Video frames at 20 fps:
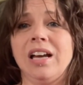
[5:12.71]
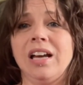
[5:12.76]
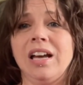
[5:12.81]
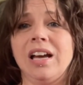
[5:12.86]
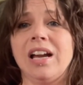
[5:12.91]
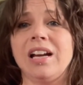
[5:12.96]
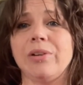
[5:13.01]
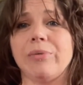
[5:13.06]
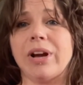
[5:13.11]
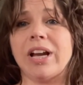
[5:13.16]

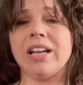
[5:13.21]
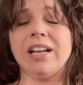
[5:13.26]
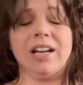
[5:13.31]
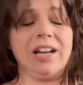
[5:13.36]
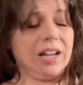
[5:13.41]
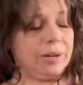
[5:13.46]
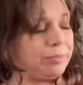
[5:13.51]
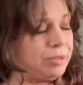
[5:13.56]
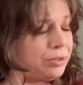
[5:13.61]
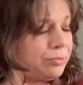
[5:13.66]
Anyway,
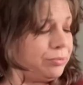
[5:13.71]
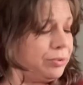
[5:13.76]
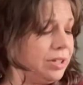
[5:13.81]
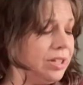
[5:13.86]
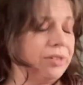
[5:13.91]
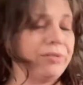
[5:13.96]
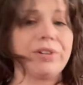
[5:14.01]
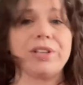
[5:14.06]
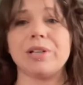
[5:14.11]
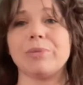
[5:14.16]
I'm just
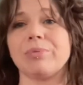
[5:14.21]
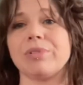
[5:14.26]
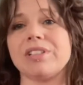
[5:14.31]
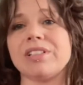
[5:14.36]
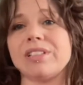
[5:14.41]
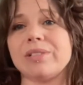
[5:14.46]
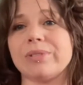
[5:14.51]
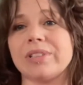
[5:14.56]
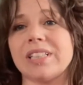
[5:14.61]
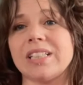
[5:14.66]
really, really
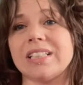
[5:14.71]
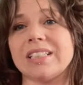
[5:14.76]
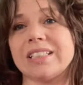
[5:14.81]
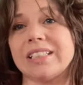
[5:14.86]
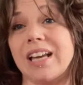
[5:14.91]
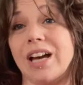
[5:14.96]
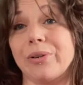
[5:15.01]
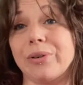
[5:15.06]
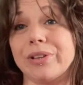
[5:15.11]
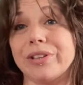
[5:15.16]
pleased with this,
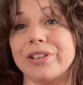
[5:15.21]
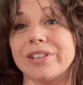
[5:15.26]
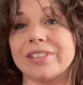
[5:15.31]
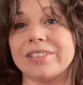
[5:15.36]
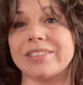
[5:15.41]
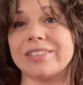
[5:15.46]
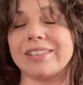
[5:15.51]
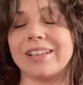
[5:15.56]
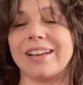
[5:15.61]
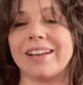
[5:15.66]
how it
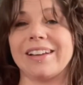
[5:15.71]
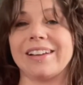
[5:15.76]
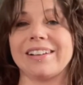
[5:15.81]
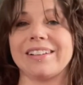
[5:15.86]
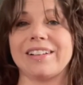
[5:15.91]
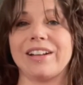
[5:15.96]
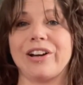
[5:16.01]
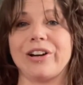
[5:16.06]
looks. And